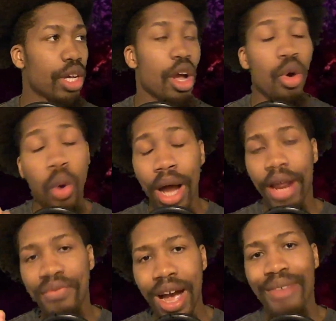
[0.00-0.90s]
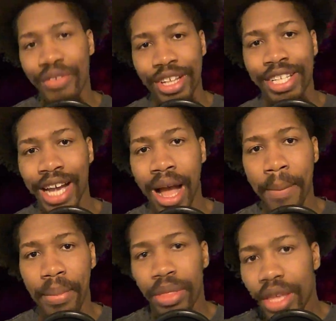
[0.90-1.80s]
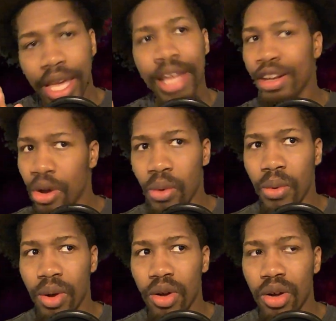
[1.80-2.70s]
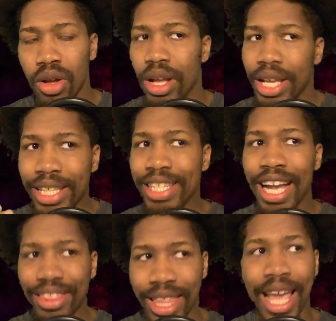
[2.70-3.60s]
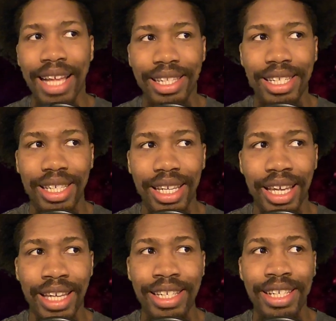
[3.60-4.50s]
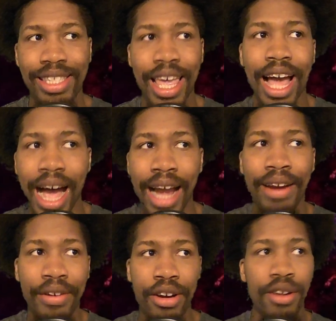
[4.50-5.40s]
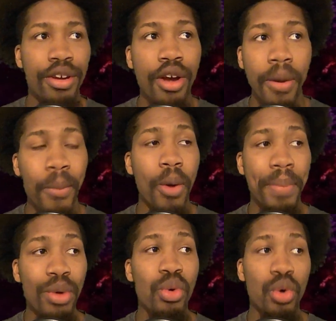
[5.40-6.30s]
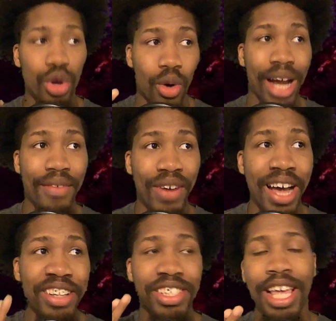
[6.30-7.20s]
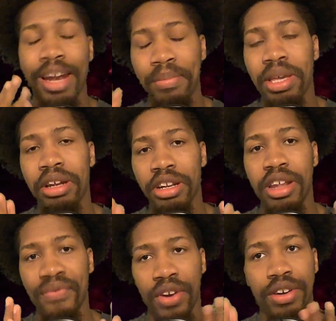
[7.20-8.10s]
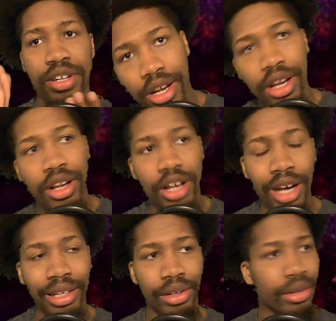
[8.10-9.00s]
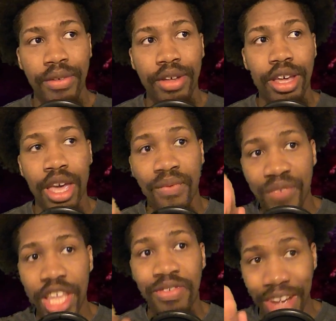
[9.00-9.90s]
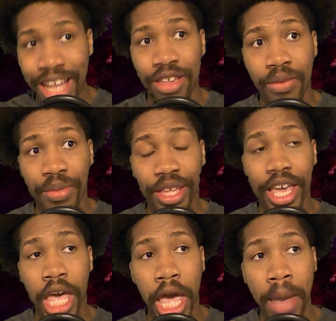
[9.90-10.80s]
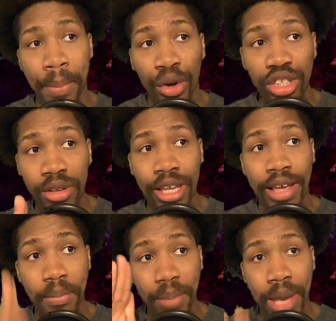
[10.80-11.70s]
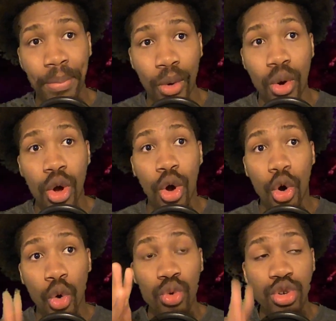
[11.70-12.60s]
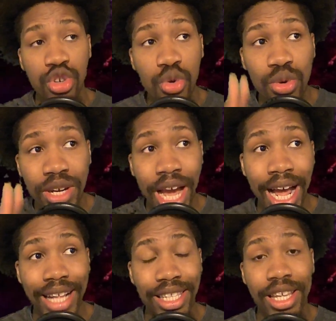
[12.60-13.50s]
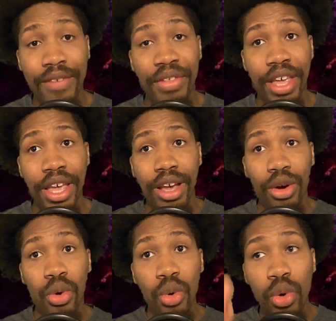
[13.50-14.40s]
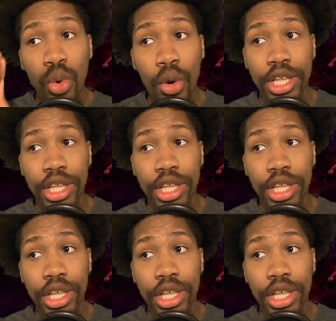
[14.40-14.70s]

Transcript: qualified for the job. And no, it's not that. It's just they hiring more people who are qualified, just having to be in a different color. And face value, it's supposed to get people who do not, who is